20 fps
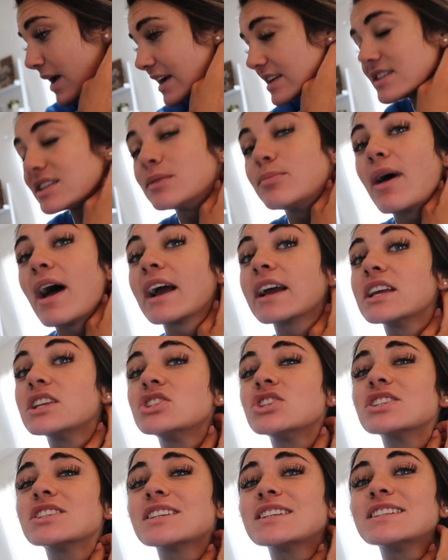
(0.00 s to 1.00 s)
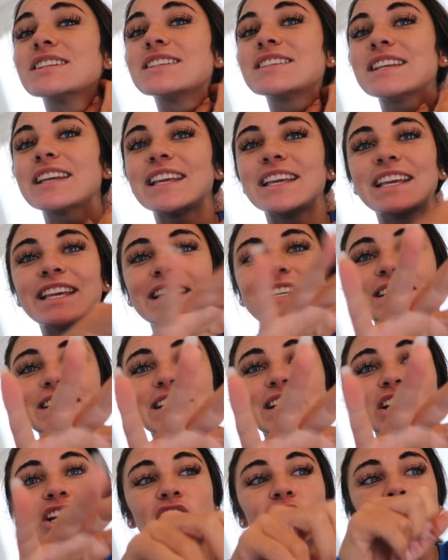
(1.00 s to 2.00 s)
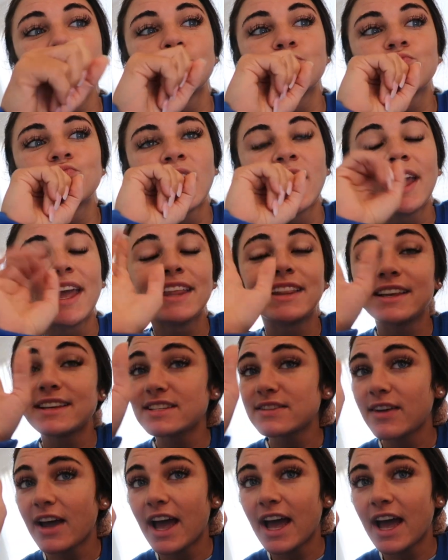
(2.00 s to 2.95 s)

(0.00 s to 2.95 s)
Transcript: back to the packet, just cause it's like easier and less of a